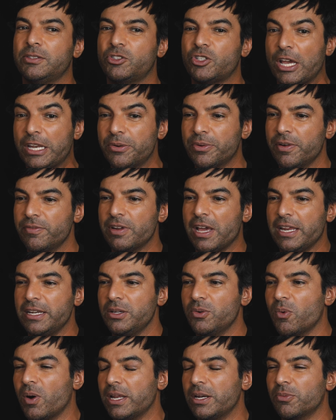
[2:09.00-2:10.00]
January of
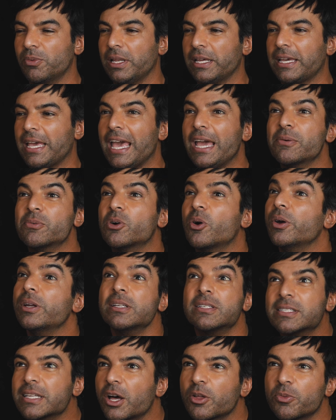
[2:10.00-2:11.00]
91. And we're like, "Hey, we're going
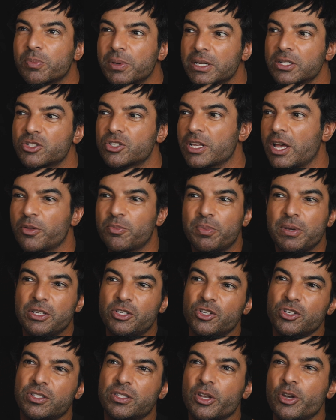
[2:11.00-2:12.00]
to South Beach. South
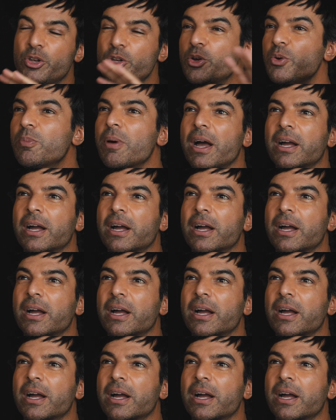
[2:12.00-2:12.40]
Beach is the new